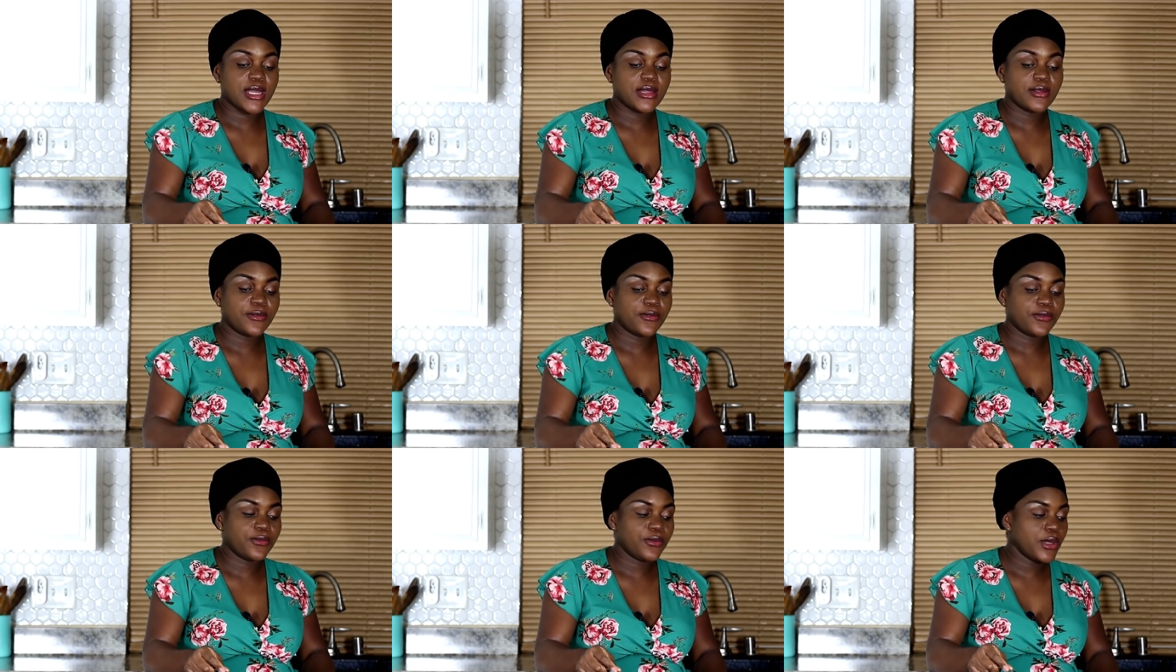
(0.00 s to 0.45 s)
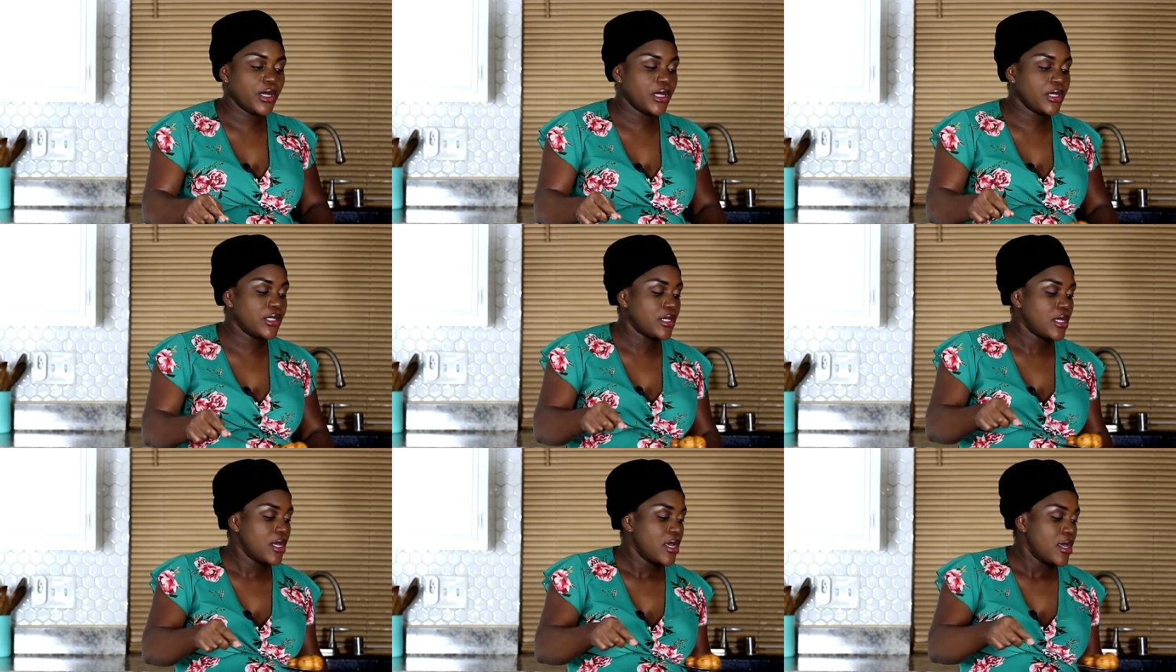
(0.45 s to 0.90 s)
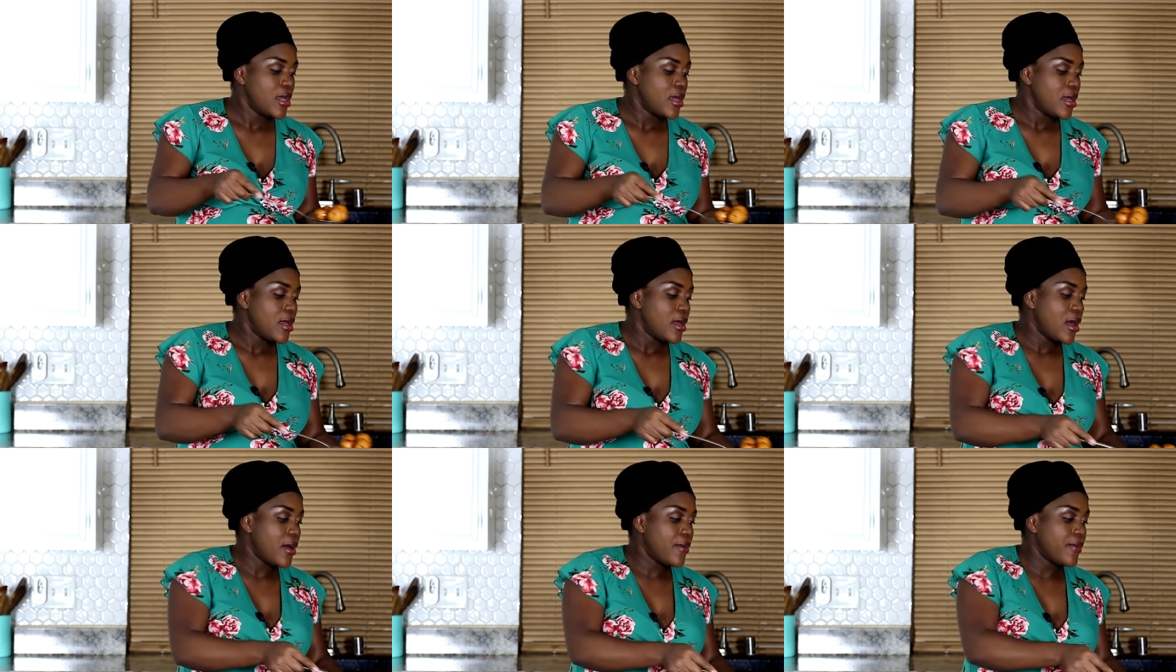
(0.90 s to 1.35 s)
in the fridge,
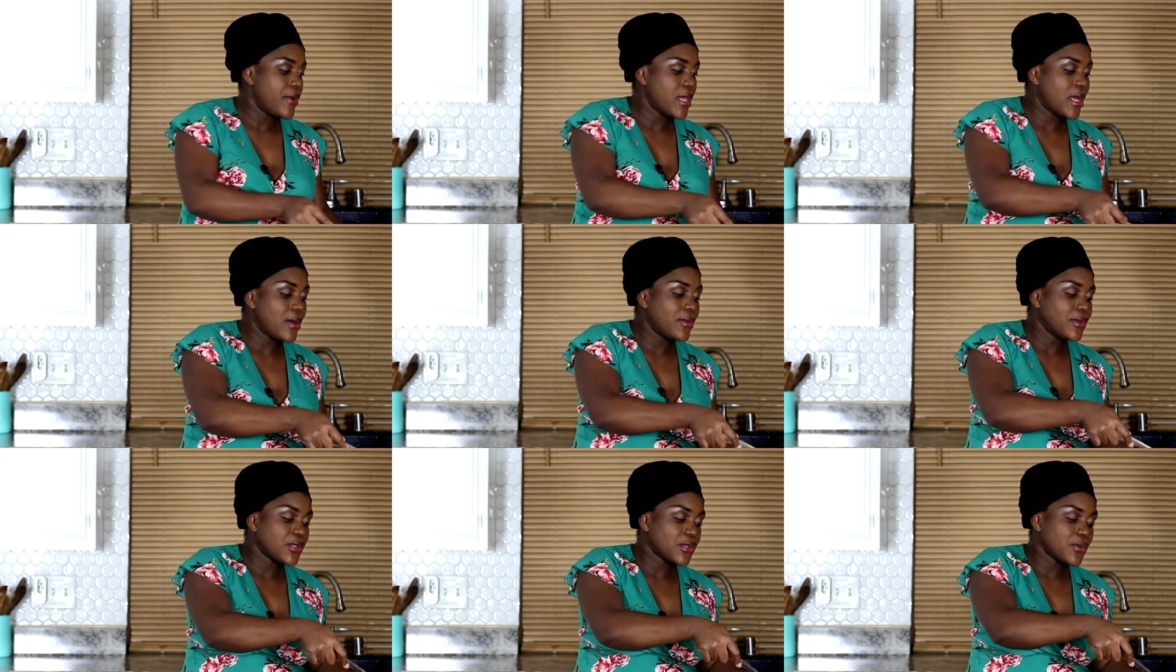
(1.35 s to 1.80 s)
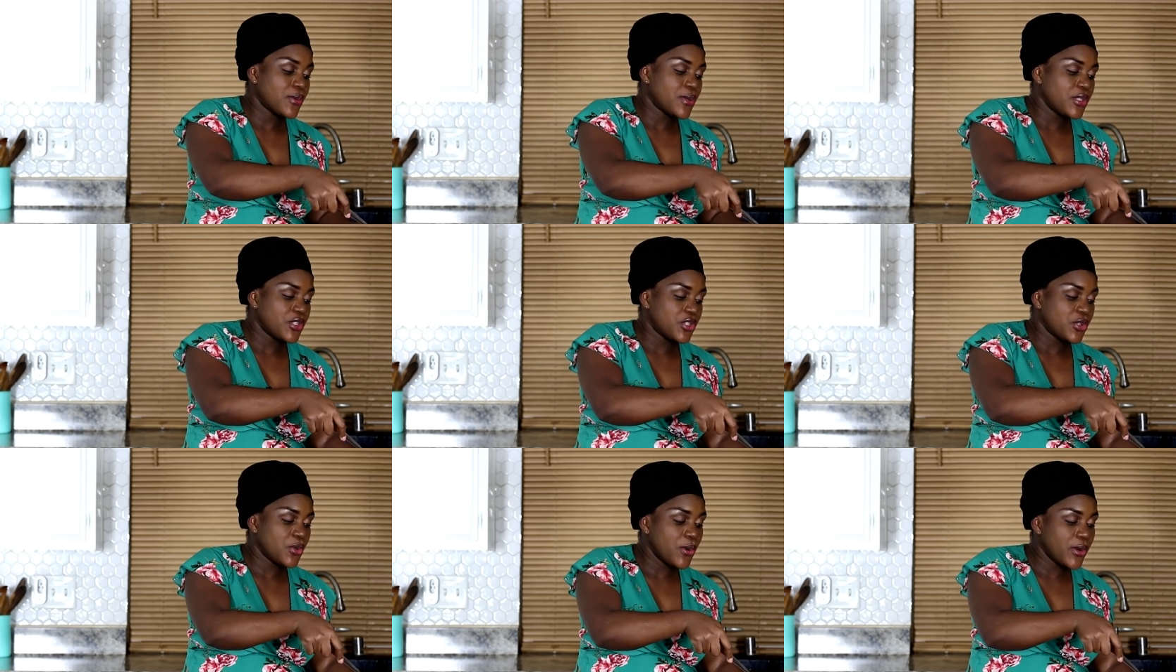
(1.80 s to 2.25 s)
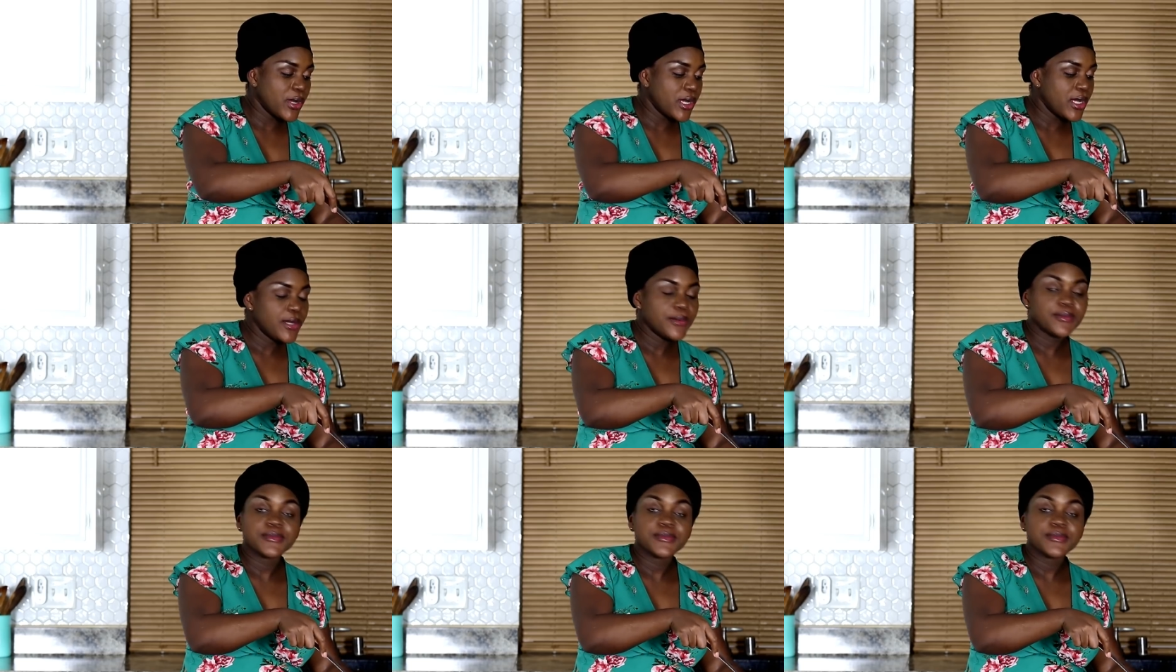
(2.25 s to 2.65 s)
and when I want to enjoy,